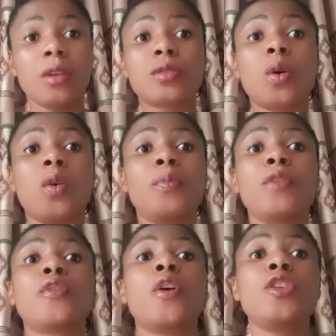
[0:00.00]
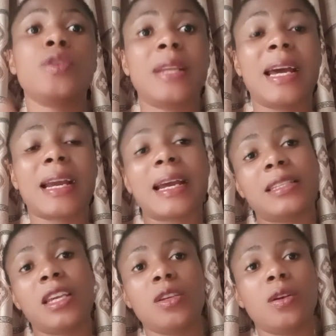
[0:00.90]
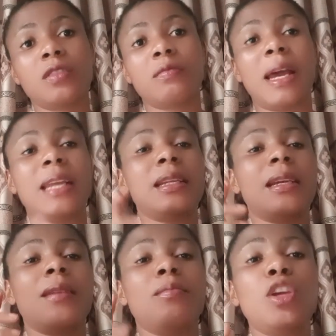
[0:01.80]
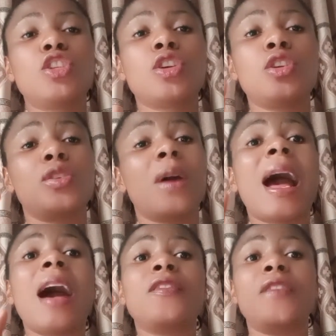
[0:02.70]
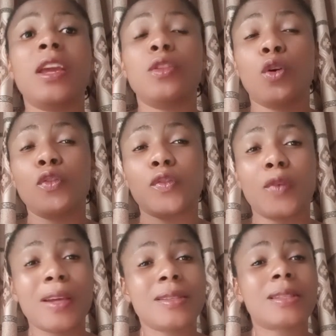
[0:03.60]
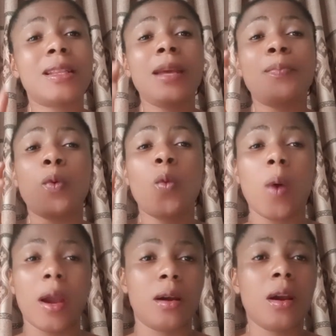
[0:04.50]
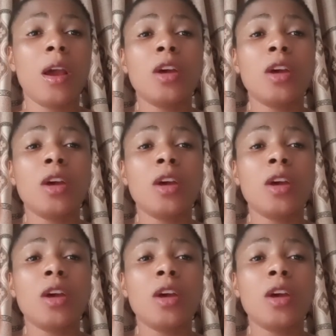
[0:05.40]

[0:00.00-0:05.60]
So before you knack as a young man, make sure you have enough rest, sleep well,